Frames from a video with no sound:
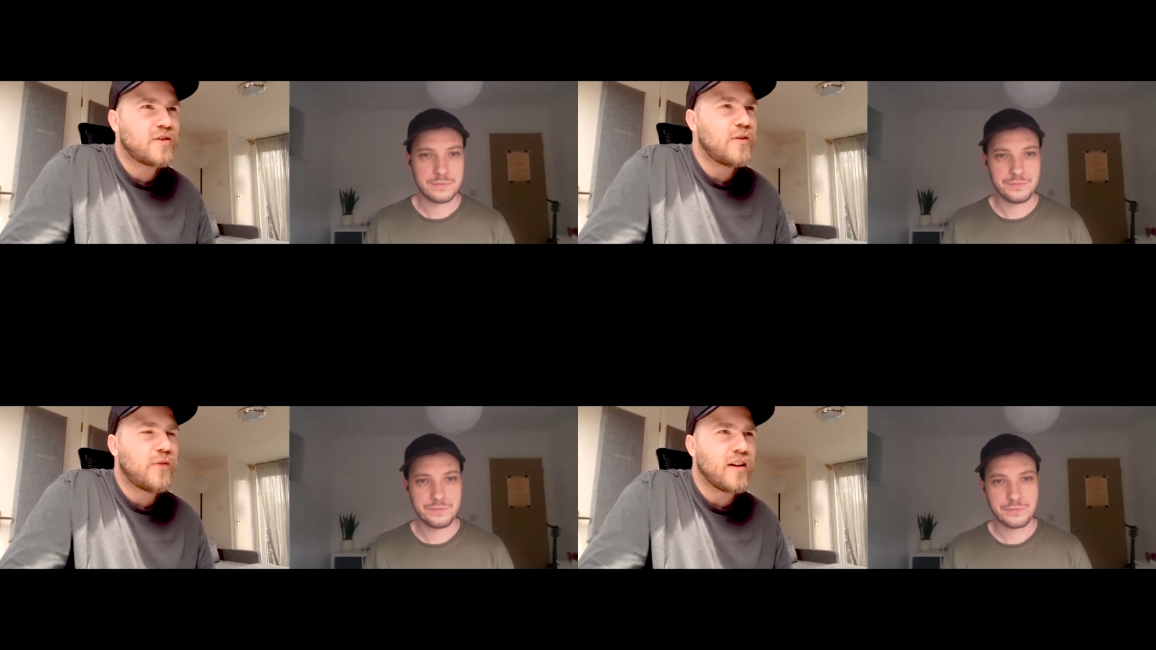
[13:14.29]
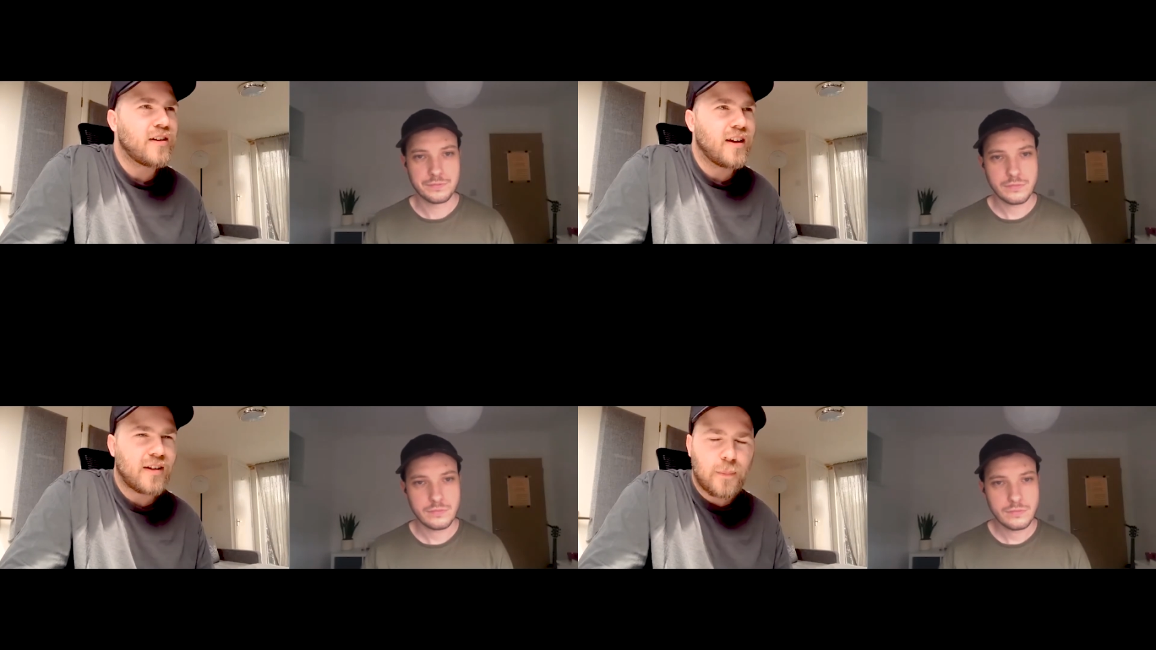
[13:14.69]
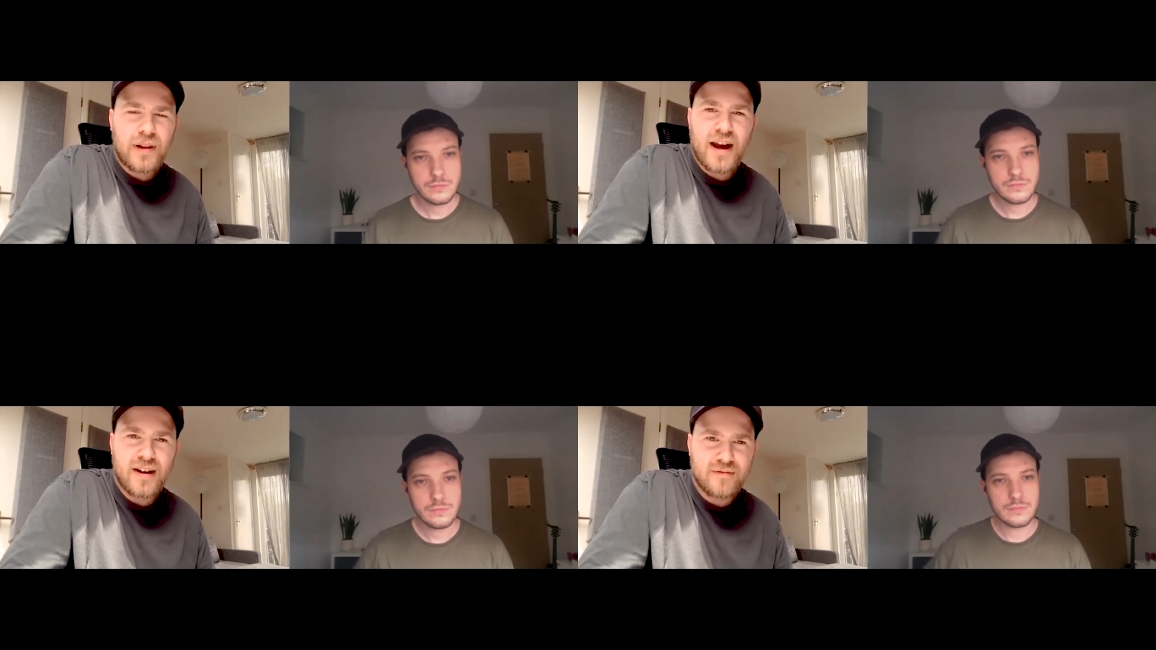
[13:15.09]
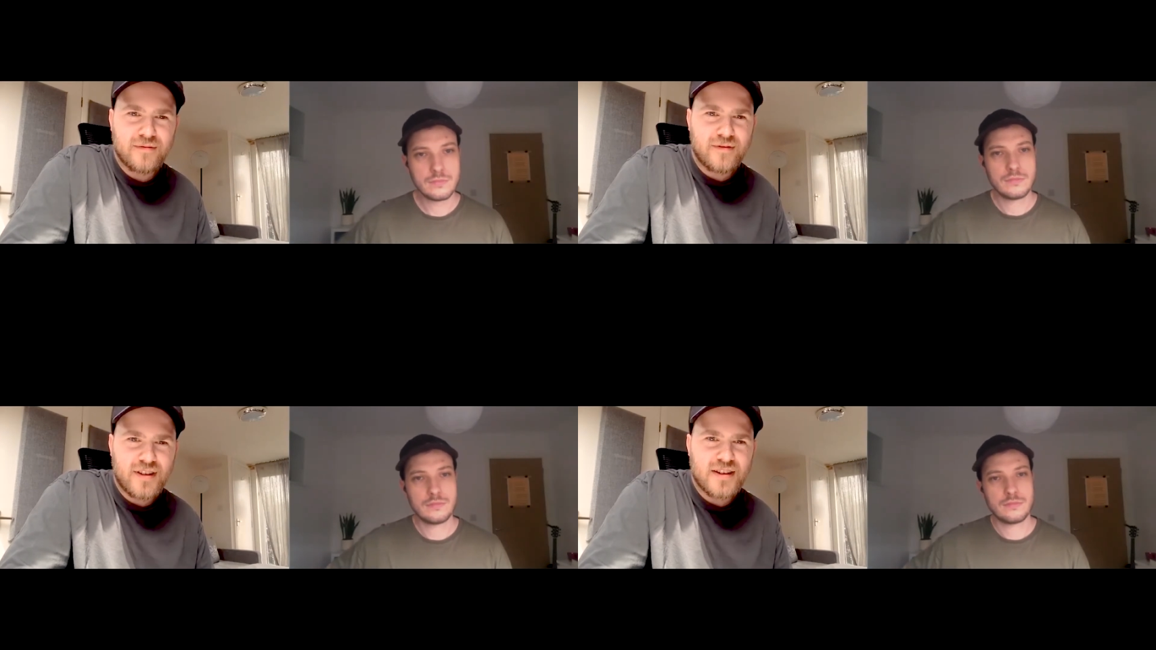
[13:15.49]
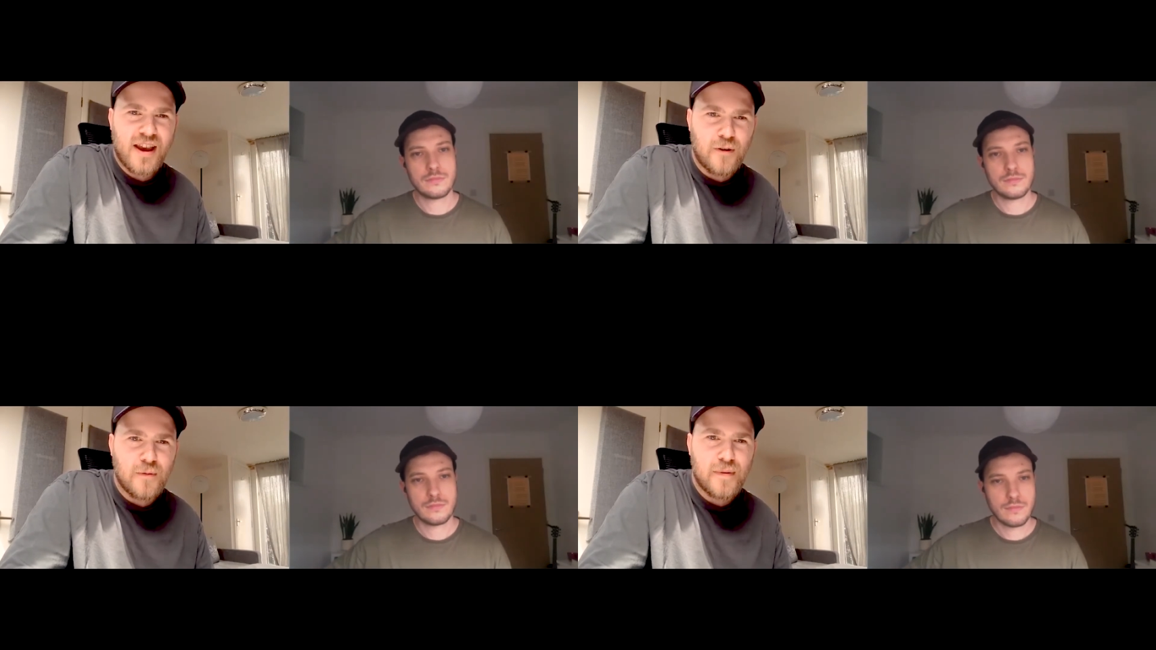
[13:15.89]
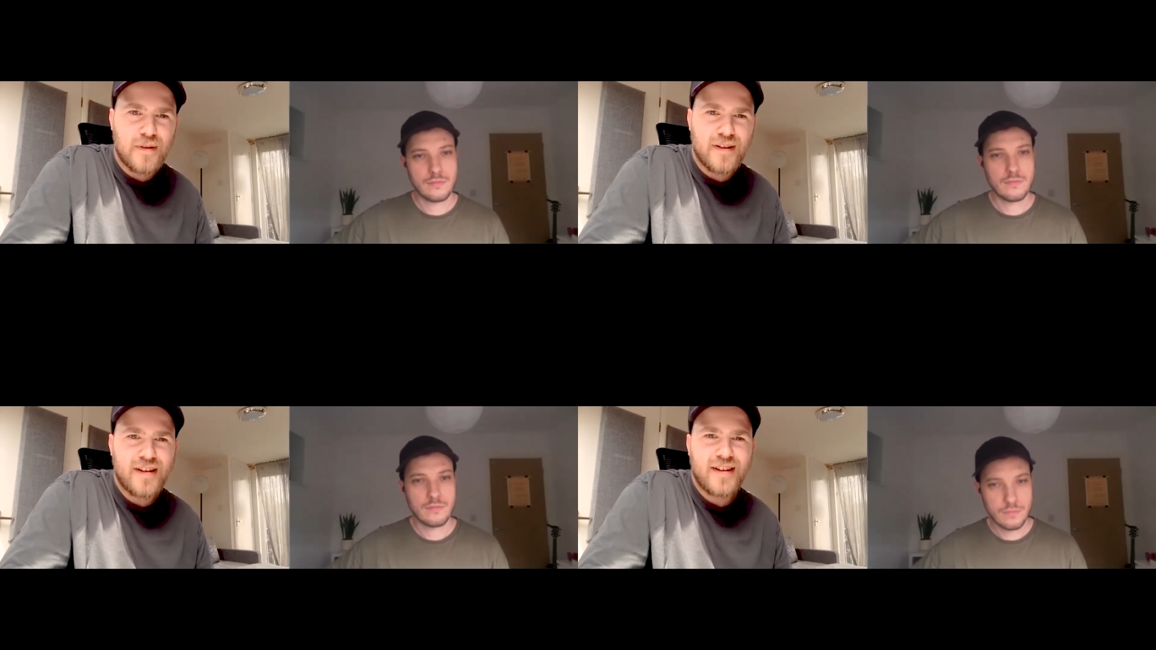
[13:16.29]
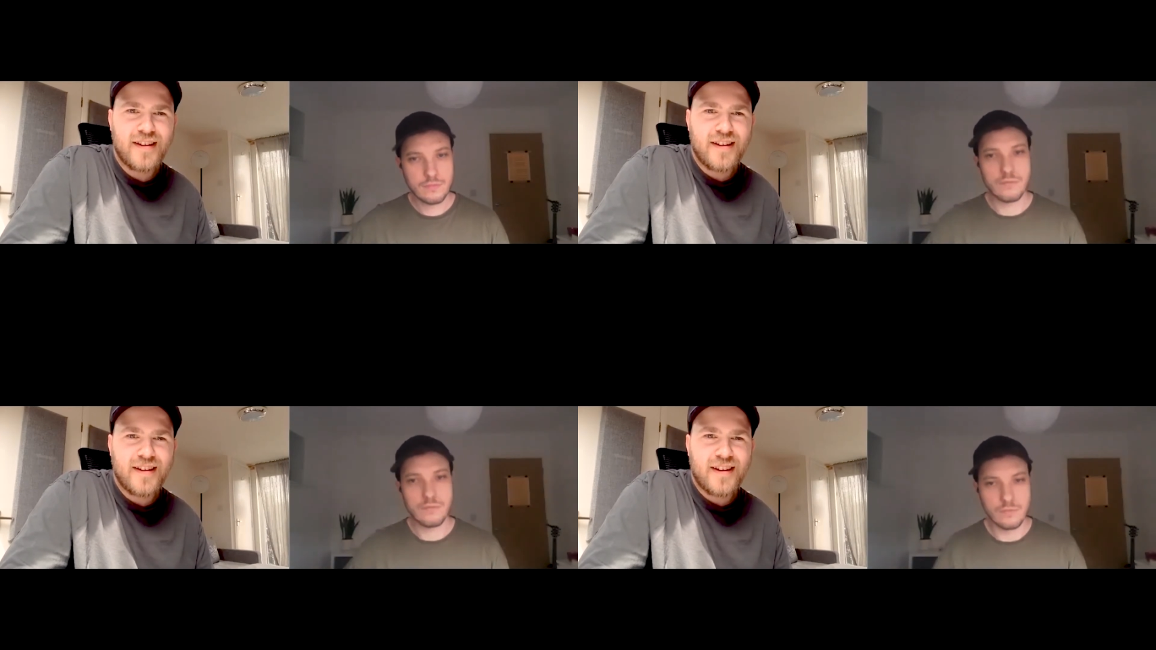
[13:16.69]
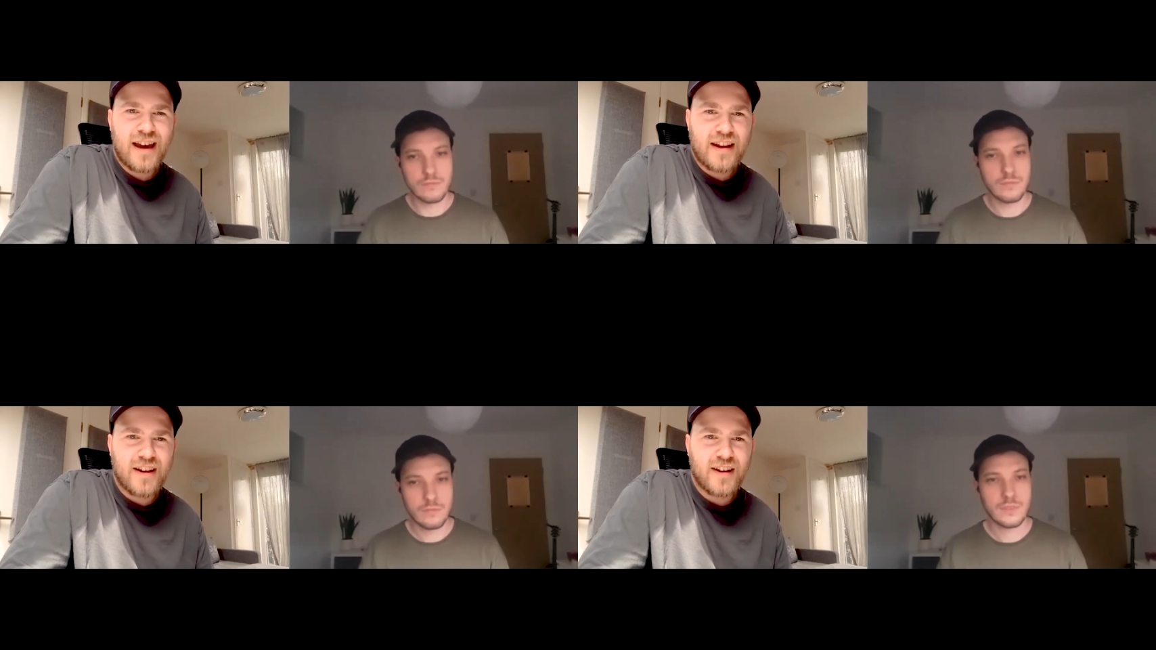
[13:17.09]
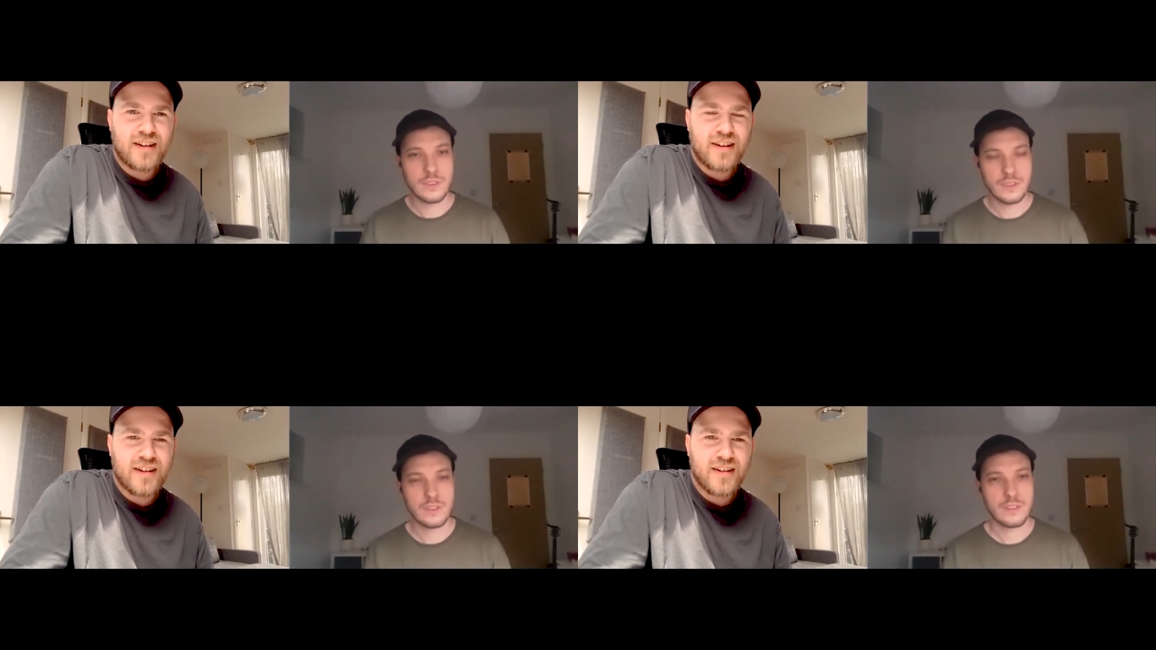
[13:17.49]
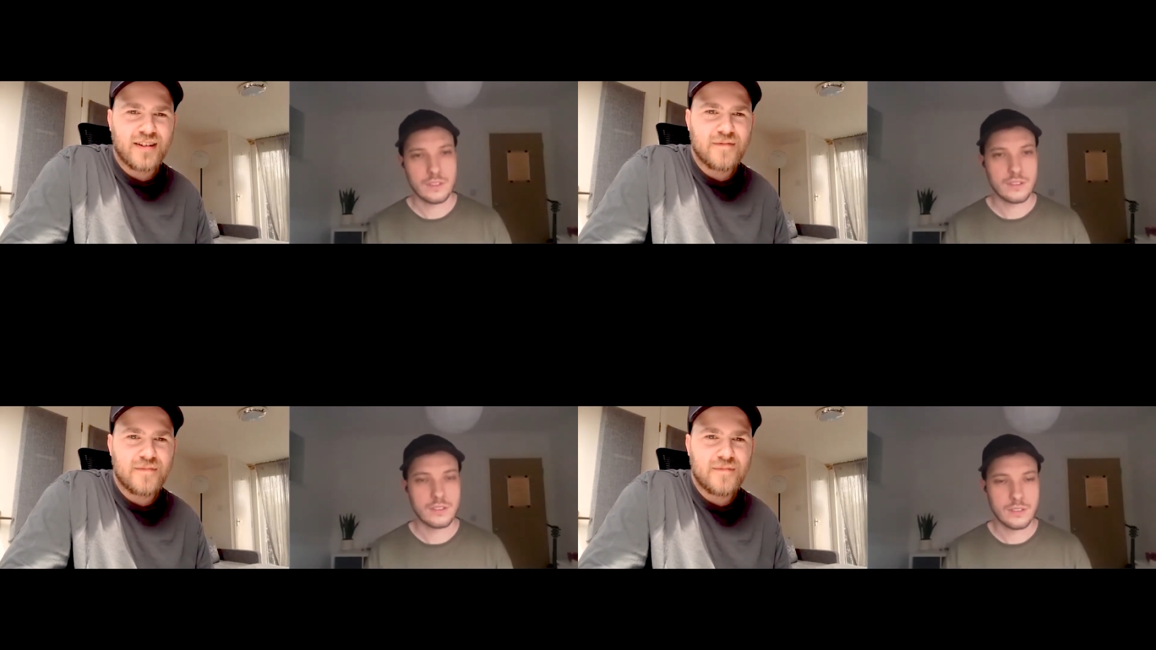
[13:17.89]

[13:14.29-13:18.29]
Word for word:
Speaker 1: I do find like a plan does help. Mm. And like, a, uh,